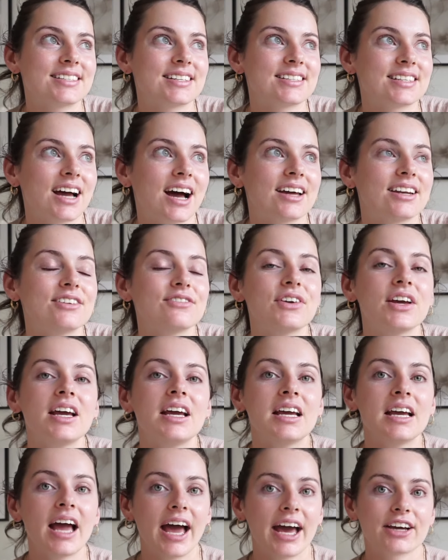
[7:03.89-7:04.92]
It's kind of
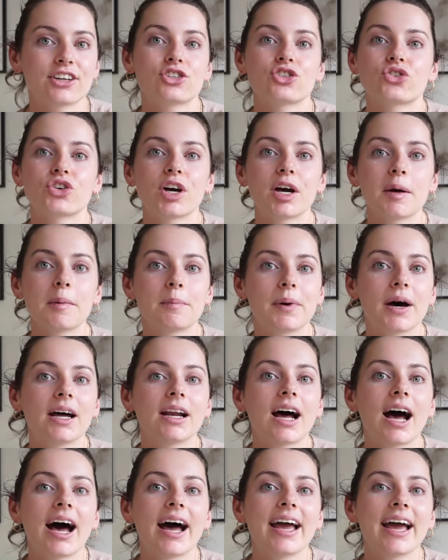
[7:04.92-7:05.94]
extra,
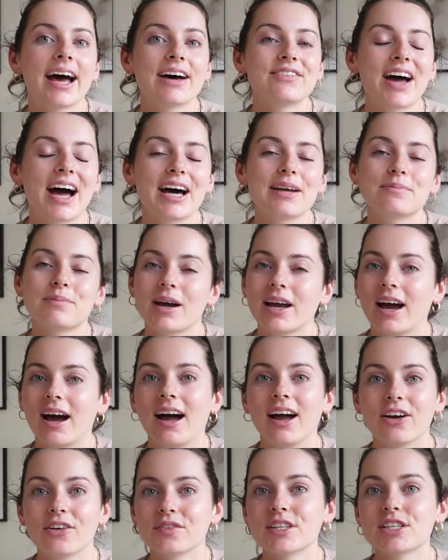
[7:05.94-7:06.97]
but I have had my
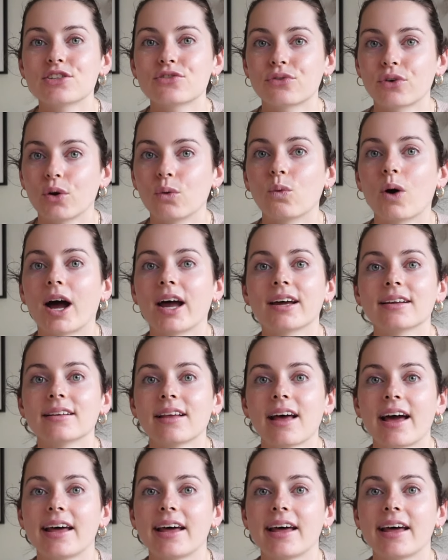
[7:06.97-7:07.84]
eye on this for a while,